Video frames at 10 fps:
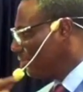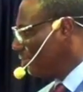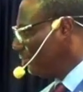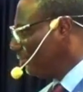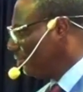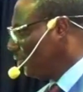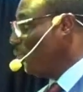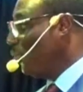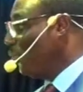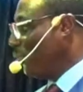You know,
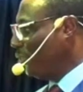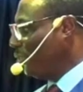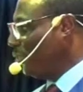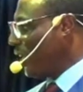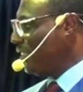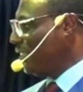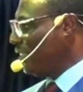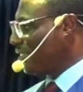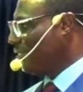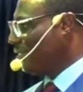you read it,
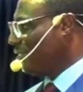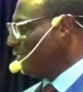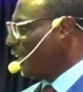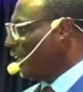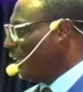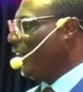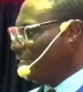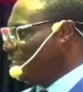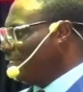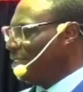
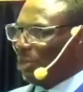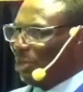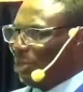but not in your